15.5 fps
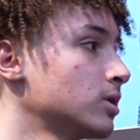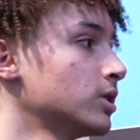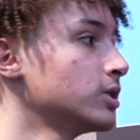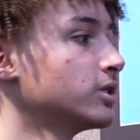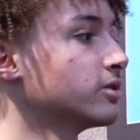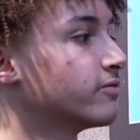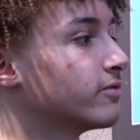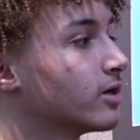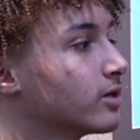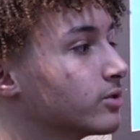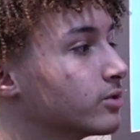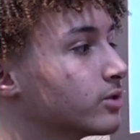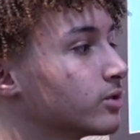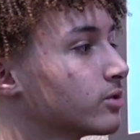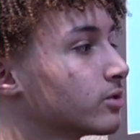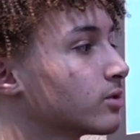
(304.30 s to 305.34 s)
see the values.
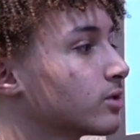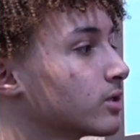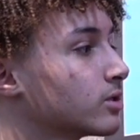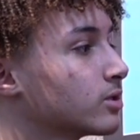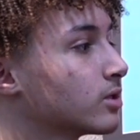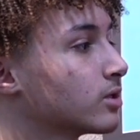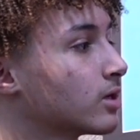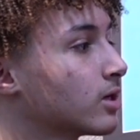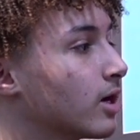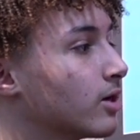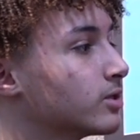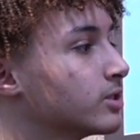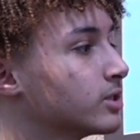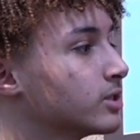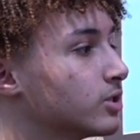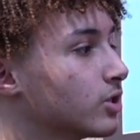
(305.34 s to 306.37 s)
So how it
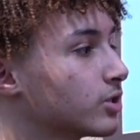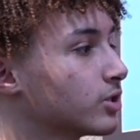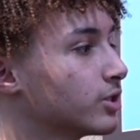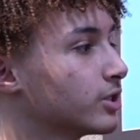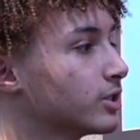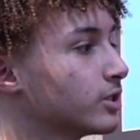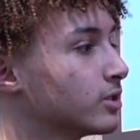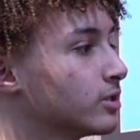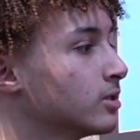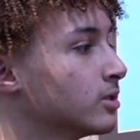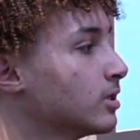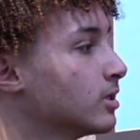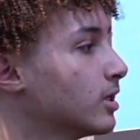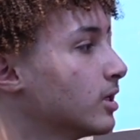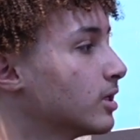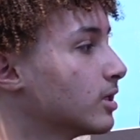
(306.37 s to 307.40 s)
is darker here
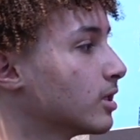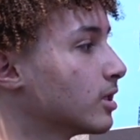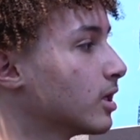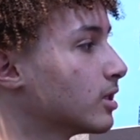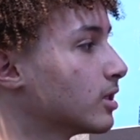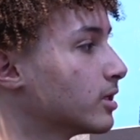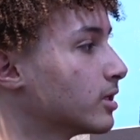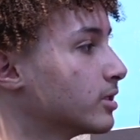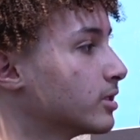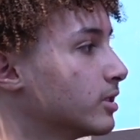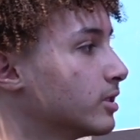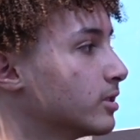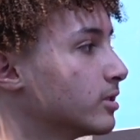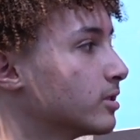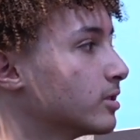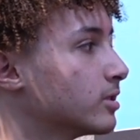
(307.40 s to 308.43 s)
and a lot lighter
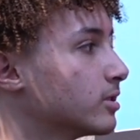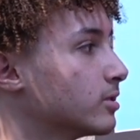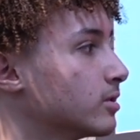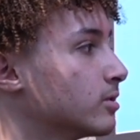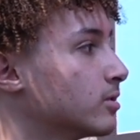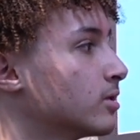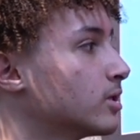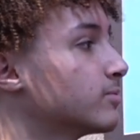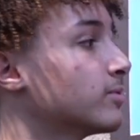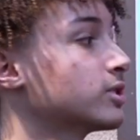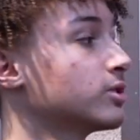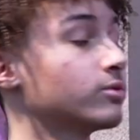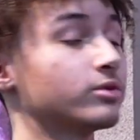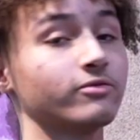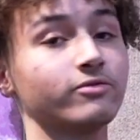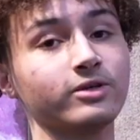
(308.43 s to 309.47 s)
here, and then especially
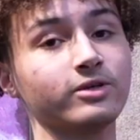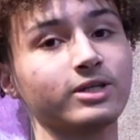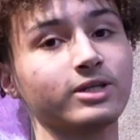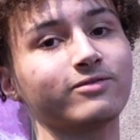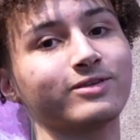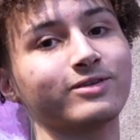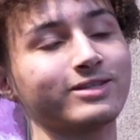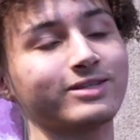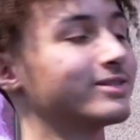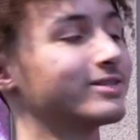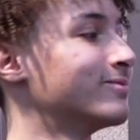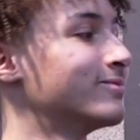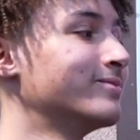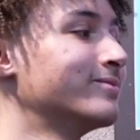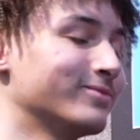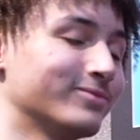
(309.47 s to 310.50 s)
with the face, I felt I did
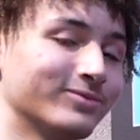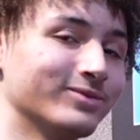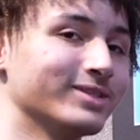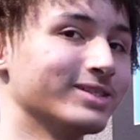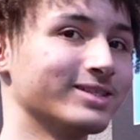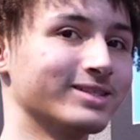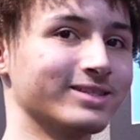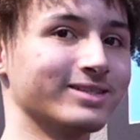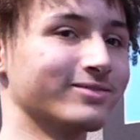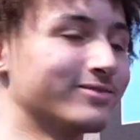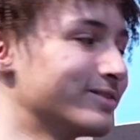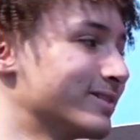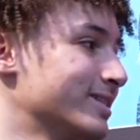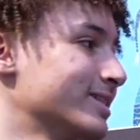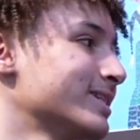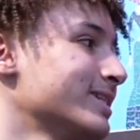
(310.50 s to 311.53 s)
really good on the
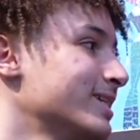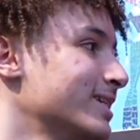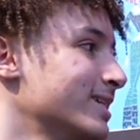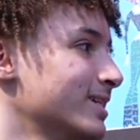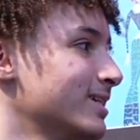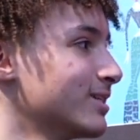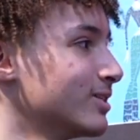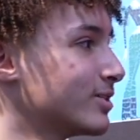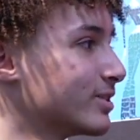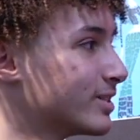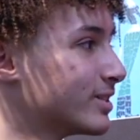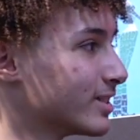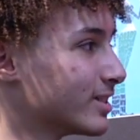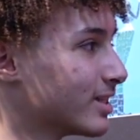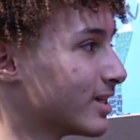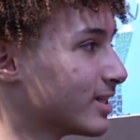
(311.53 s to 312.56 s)
face. You can
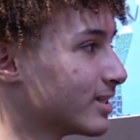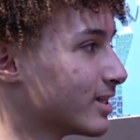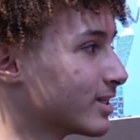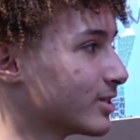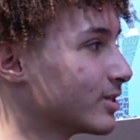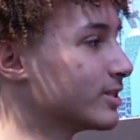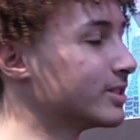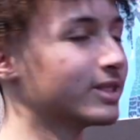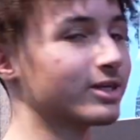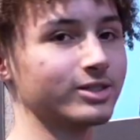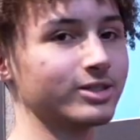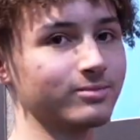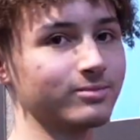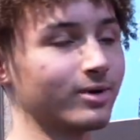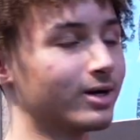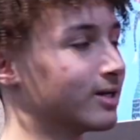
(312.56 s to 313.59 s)
see a lot, you can tell he's
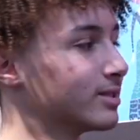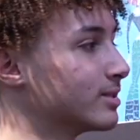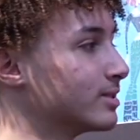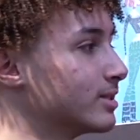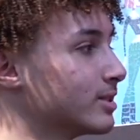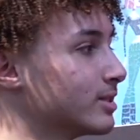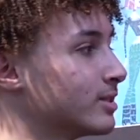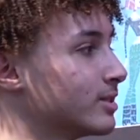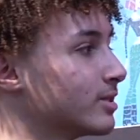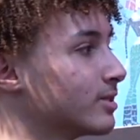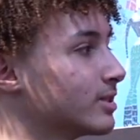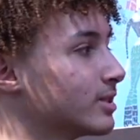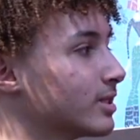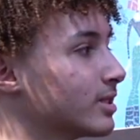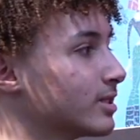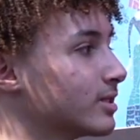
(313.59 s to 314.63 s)
smiling, you can tell
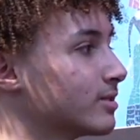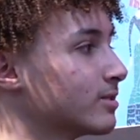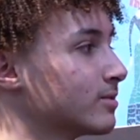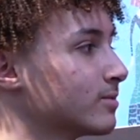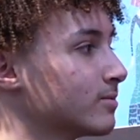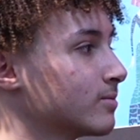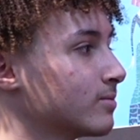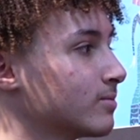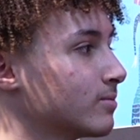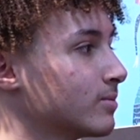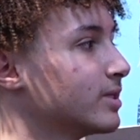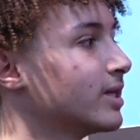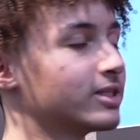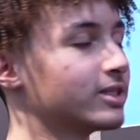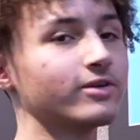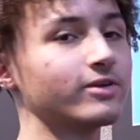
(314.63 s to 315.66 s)
he's he
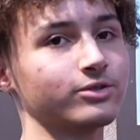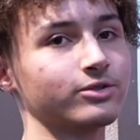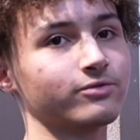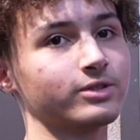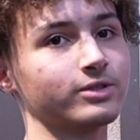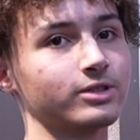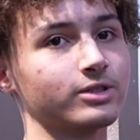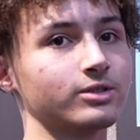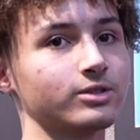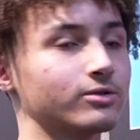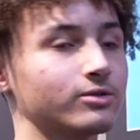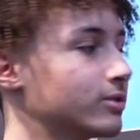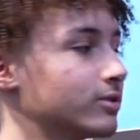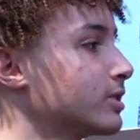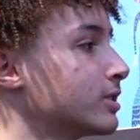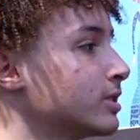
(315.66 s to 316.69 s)
has facial features, you know,
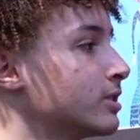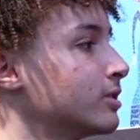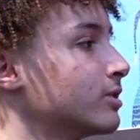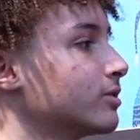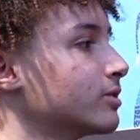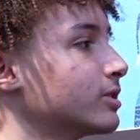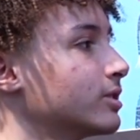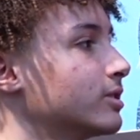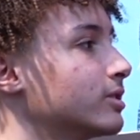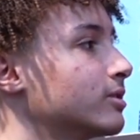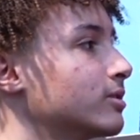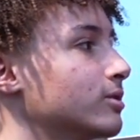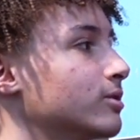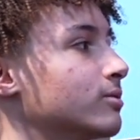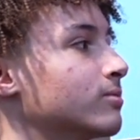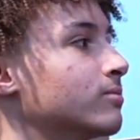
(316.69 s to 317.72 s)
you can see the nose here
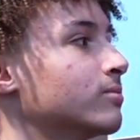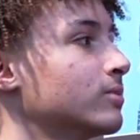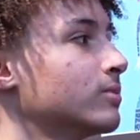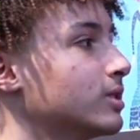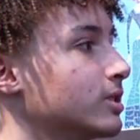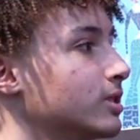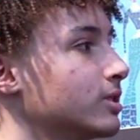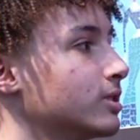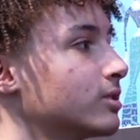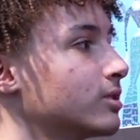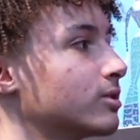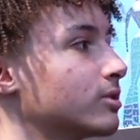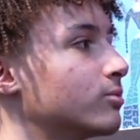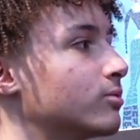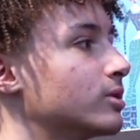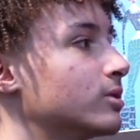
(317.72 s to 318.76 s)
too, and his ear
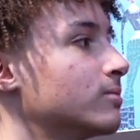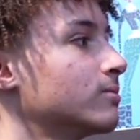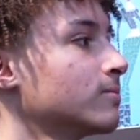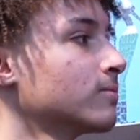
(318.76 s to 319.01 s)
somewhat.